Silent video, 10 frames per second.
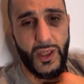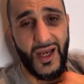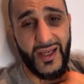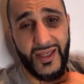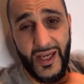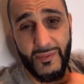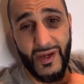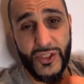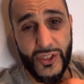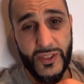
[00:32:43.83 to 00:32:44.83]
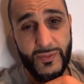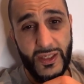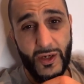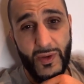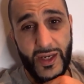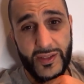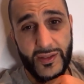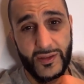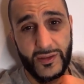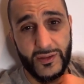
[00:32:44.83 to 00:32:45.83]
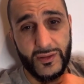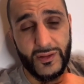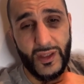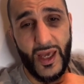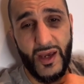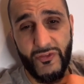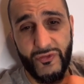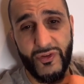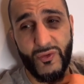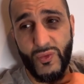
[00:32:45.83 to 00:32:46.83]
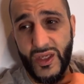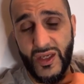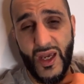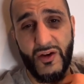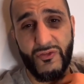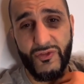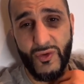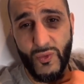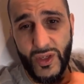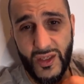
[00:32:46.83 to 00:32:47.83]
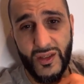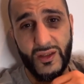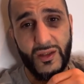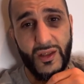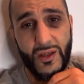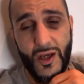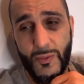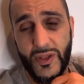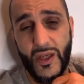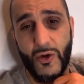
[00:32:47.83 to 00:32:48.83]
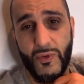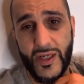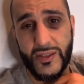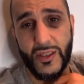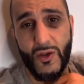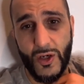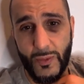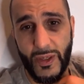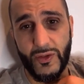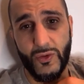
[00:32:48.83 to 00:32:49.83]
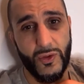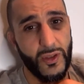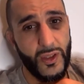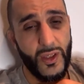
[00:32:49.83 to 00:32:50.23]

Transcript: Again, my gym is being harassed. Every week, they come and they harass, they knock on my door.